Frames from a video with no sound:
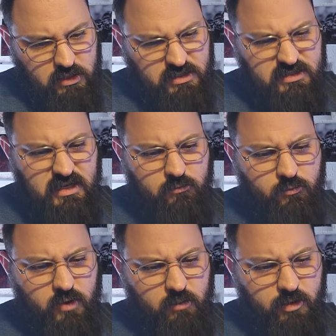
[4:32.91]
just a
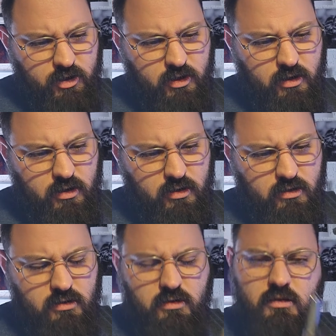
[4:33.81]
rubber
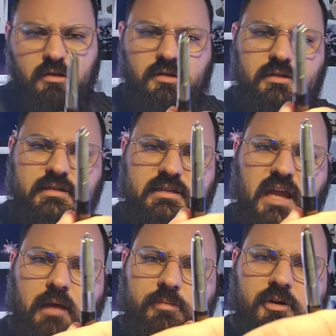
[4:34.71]

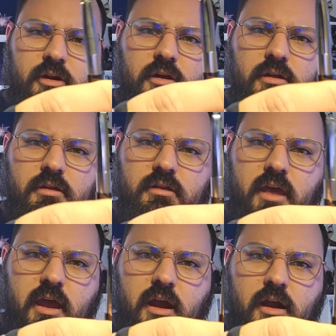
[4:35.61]
stopper
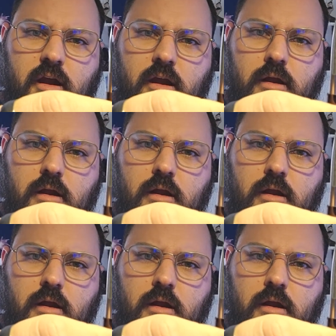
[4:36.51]
there.